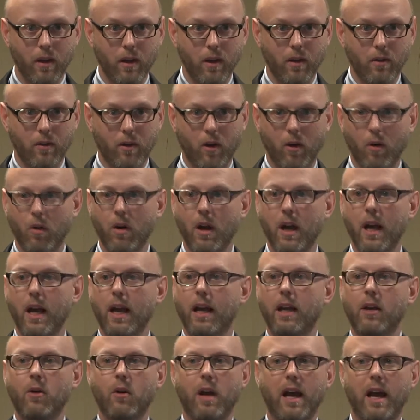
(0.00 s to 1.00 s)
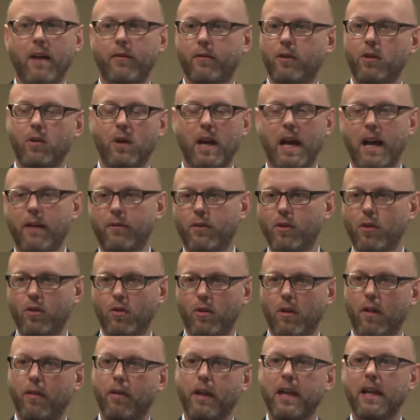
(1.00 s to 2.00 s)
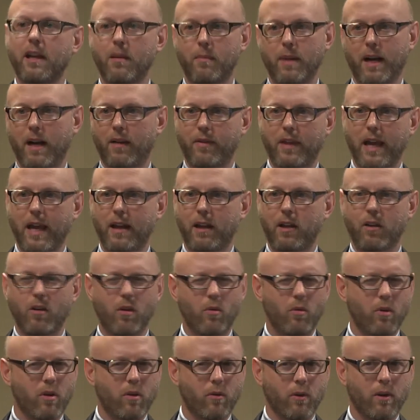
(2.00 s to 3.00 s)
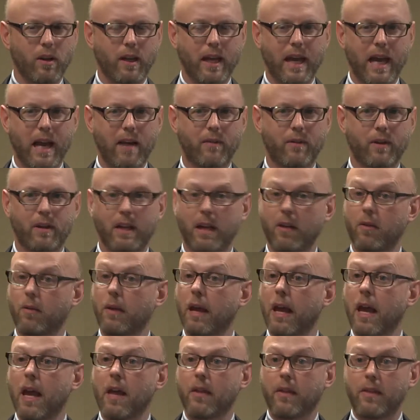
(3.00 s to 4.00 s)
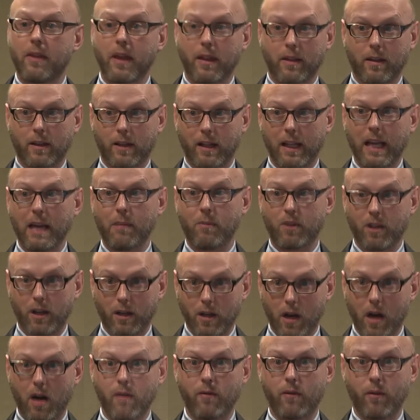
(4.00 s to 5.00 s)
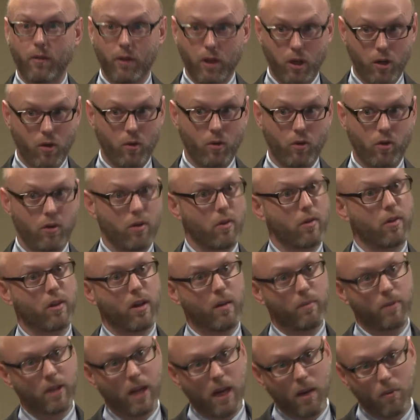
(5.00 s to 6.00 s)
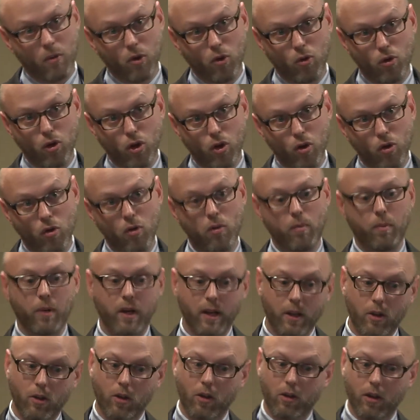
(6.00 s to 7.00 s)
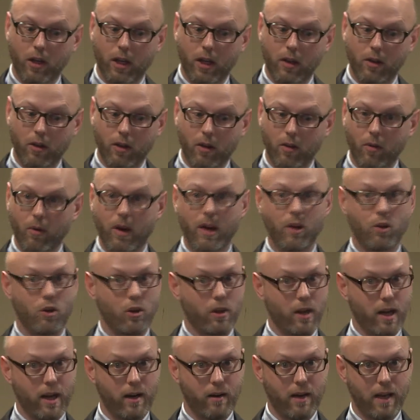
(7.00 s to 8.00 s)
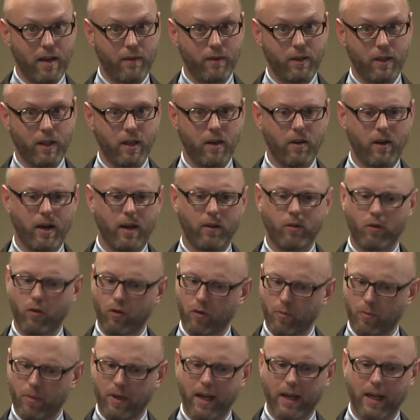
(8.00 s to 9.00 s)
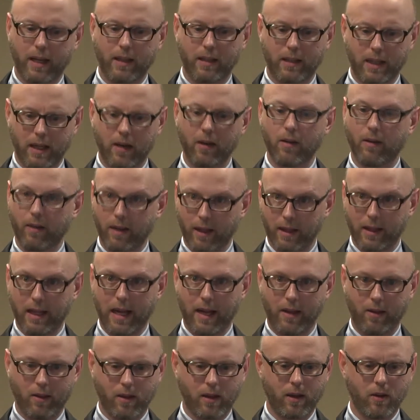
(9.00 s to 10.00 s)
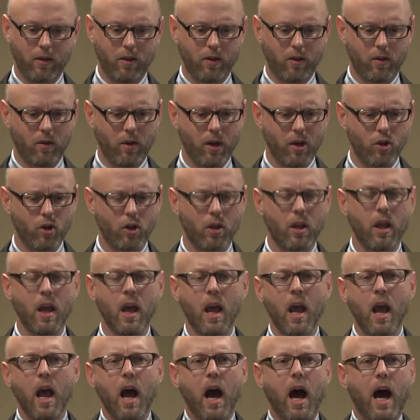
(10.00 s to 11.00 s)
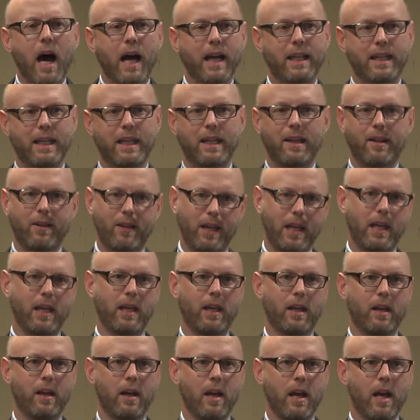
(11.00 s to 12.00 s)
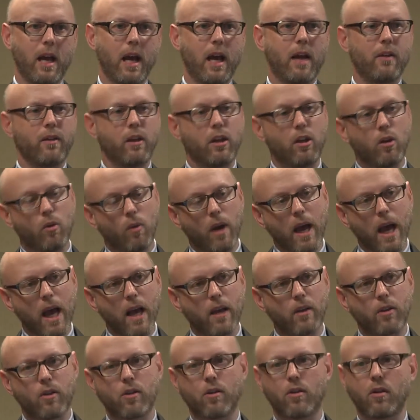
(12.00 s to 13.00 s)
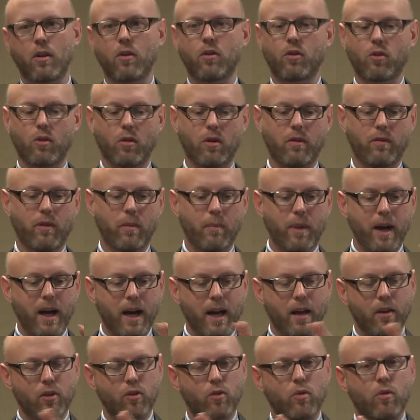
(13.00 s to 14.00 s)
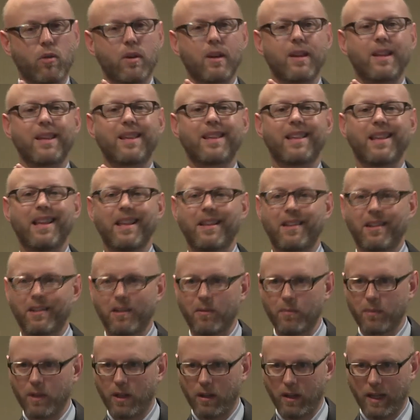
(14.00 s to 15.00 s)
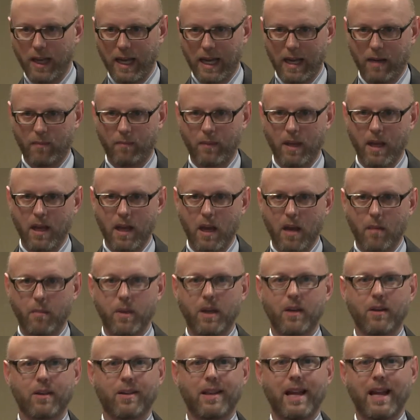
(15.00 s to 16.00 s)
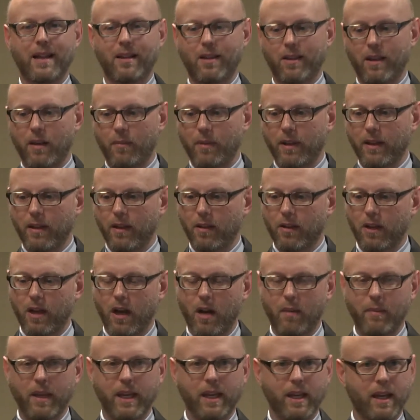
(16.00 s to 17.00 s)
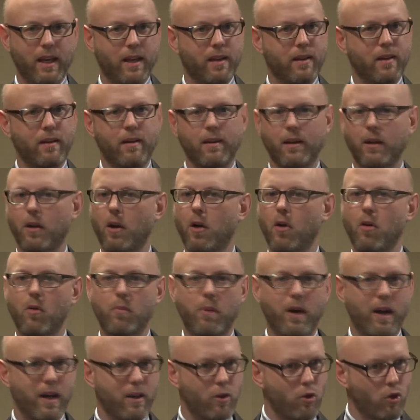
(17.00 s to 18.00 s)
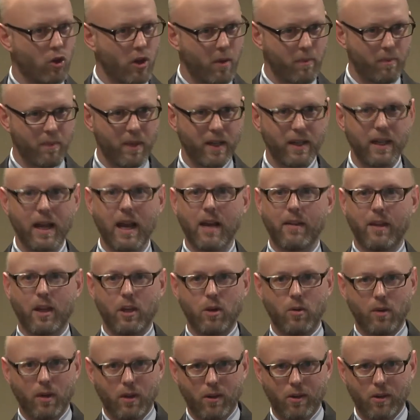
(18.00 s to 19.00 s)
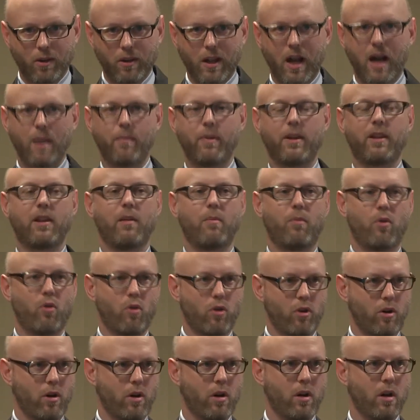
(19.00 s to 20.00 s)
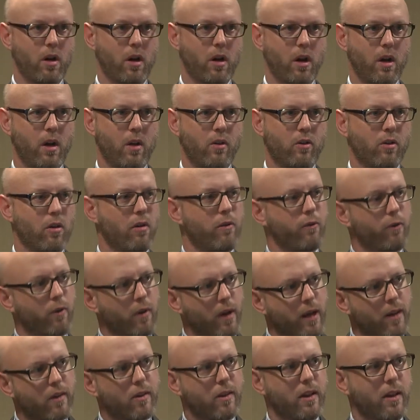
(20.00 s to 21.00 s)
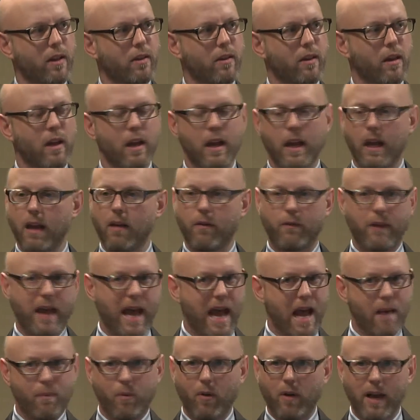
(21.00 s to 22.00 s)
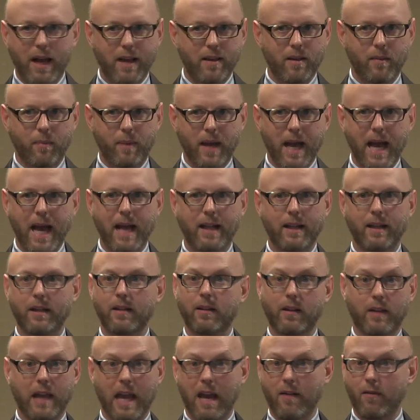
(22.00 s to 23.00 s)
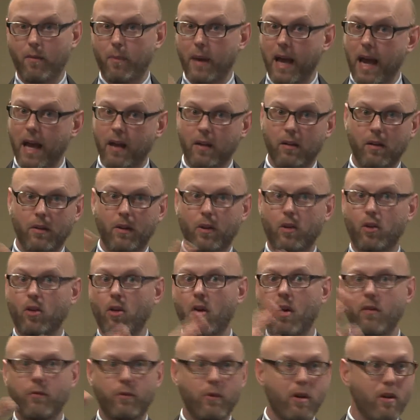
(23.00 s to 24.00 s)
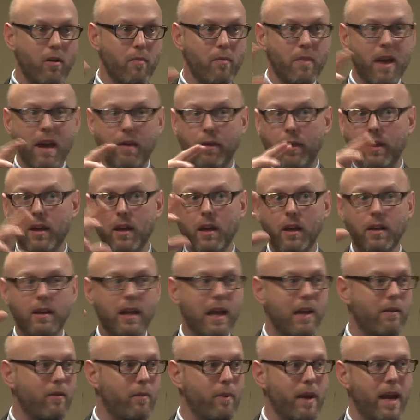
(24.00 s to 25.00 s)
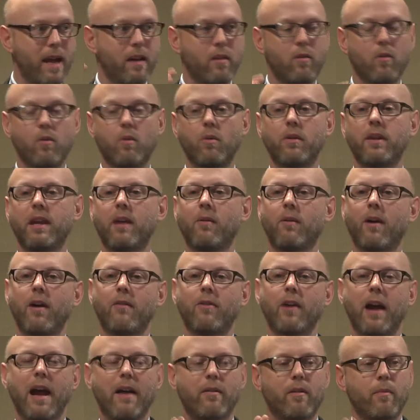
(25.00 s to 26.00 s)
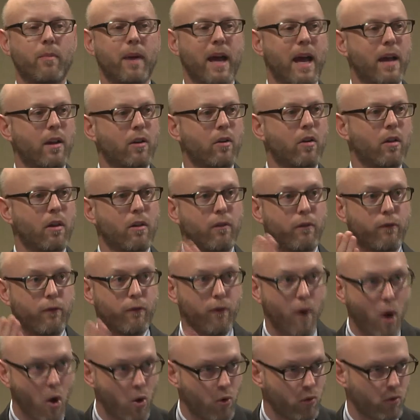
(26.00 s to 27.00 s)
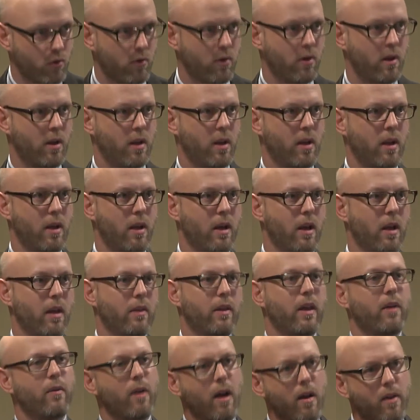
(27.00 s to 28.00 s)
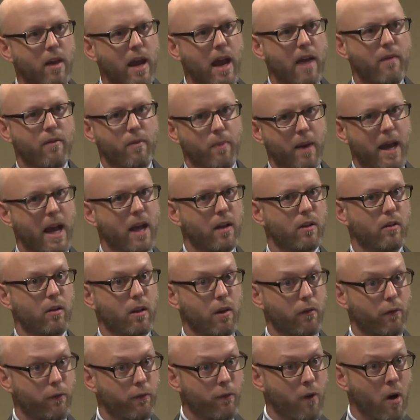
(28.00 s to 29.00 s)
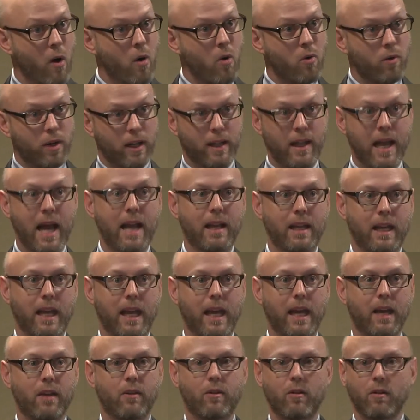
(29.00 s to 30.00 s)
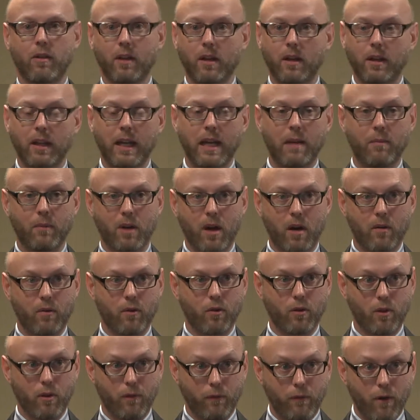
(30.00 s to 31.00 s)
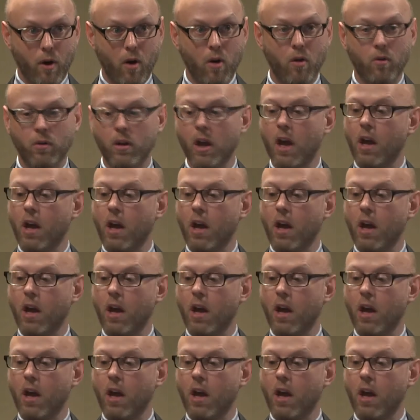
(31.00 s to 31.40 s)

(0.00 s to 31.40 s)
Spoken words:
So you have to sort of think about that. You don't want to really have the claims to cover the user. Sometimes you do, but it's just a consideration. I don't have clear answers, but I can tell you that that's a consideration. ITC. In the US, there's sort of a bias toward a system claim because that's something that's coming in, by shipment that you can stop at the border. So for instance, if Apple has a patent, do they have a patent on the software method? Do they have a patent, or would they rather have a patent on the phone? They'd rather have the patent on the phone in that case, so the claim covers the phone